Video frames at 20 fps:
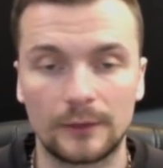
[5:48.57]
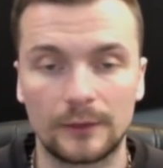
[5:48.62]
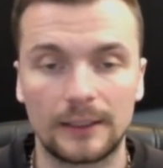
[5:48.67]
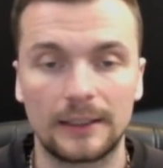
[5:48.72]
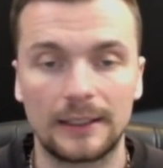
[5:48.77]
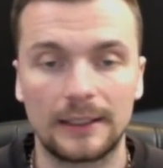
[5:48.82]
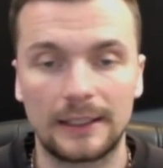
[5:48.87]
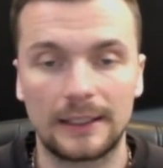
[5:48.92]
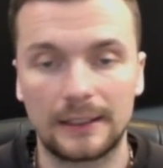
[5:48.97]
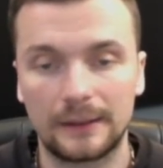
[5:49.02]

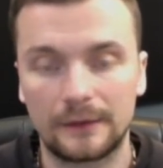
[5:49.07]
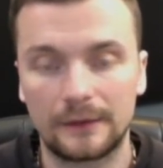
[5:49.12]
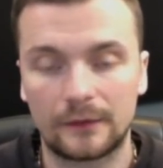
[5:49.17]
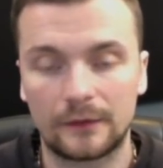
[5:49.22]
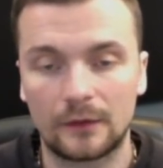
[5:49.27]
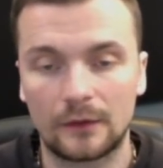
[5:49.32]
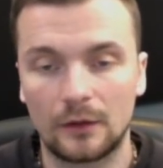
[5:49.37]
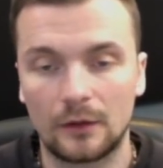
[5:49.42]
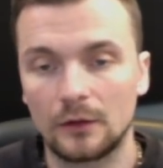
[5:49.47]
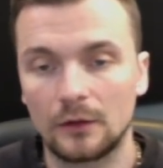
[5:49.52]
He
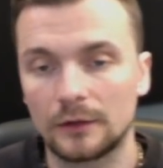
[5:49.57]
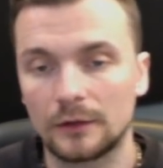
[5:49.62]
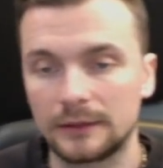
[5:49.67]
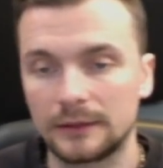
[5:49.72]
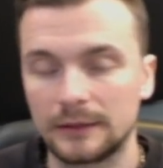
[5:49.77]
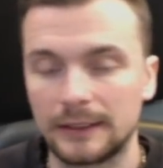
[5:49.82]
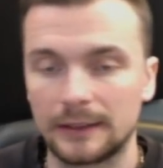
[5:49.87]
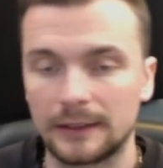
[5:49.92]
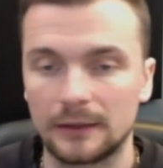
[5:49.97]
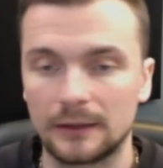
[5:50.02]
scored
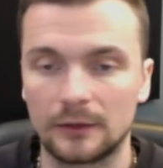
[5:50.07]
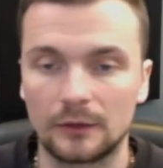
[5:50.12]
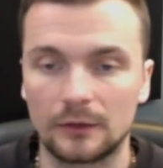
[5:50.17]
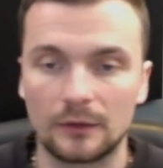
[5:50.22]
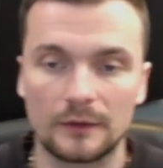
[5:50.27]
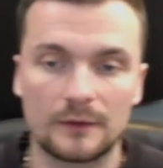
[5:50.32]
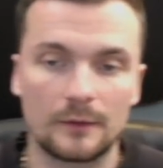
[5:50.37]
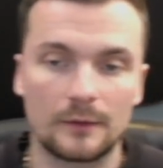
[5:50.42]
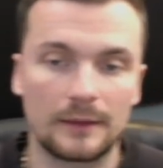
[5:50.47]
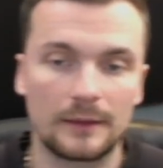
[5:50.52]
in England
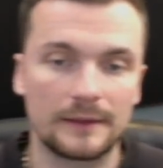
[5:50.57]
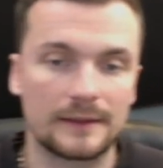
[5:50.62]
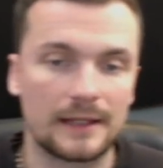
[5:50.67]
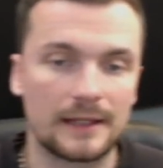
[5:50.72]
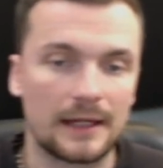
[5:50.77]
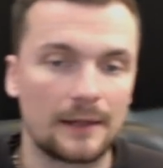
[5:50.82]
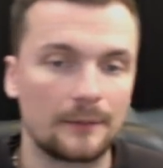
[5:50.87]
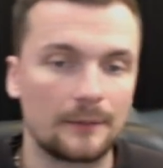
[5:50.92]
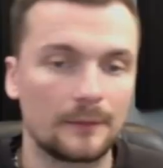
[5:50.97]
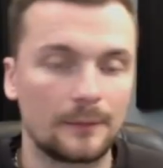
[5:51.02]
under-20s
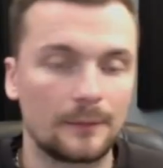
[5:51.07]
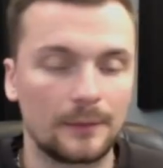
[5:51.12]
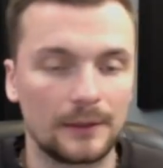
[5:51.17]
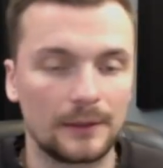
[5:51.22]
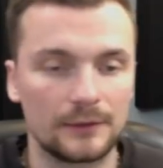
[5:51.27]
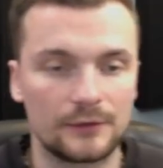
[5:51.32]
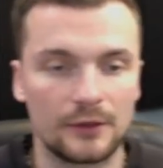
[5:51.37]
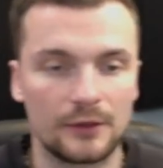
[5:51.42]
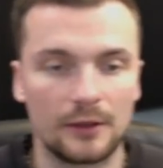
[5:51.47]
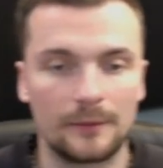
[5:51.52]
game,
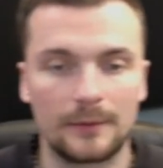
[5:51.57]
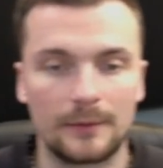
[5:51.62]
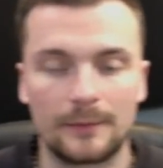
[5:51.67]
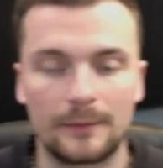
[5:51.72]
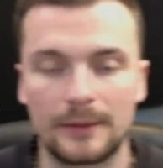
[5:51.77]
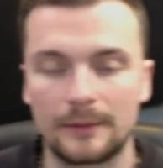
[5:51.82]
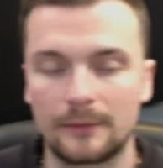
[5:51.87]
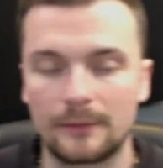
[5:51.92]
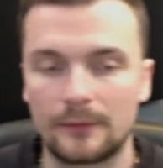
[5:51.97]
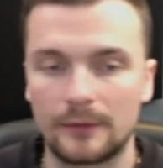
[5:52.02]
played Germany,
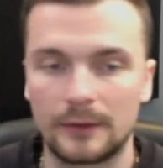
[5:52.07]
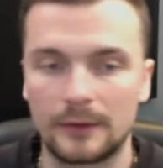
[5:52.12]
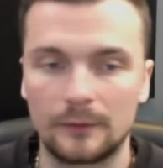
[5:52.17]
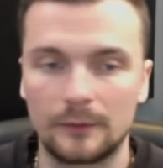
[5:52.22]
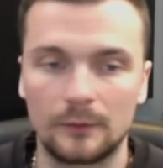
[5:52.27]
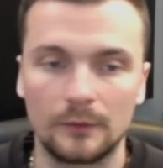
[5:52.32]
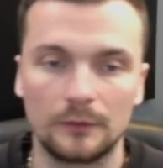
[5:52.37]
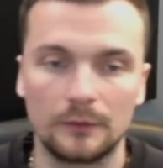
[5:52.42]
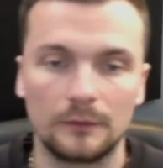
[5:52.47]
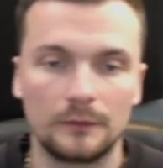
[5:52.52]
beat them
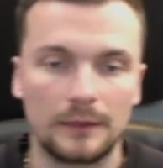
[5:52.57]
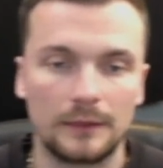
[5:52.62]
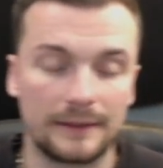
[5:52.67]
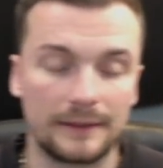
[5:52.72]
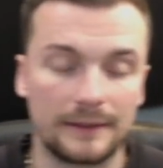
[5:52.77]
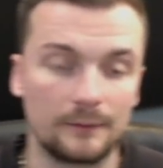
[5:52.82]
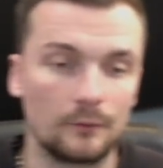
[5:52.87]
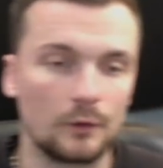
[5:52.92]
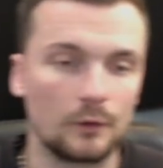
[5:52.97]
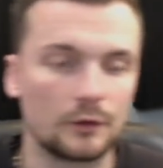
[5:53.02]
3-1. I
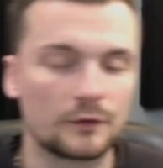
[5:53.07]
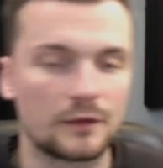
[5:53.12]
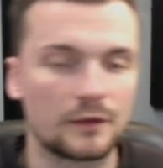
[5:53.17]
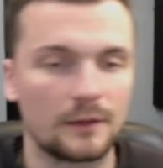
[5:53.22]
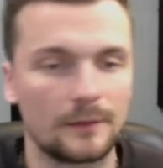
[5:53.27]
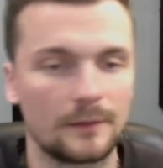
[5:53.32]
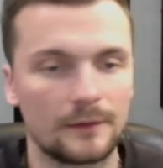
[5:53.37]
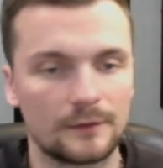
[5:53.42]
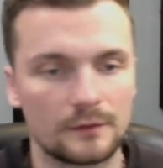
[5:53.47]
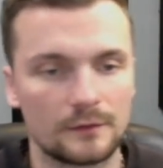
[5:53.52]
didn't watch
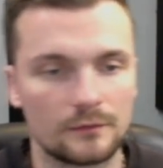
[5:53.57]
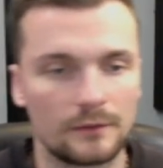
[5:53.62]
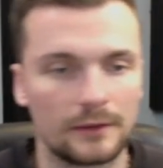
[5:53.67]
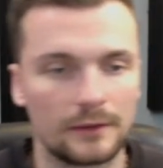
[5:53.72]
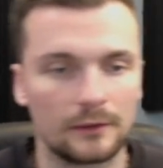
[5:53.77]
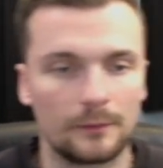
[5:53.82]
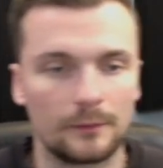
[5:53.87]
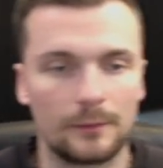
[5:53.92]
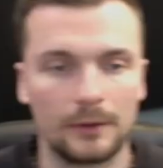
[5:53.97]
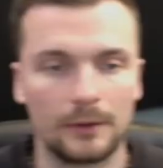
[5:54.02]
it, but I've just read
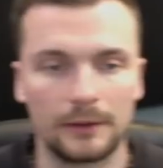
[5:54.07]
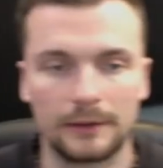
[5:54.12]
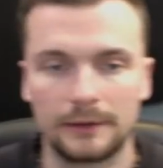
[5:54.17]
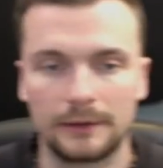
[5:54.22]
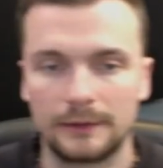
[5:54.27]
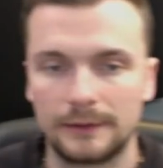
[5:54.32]
up on it.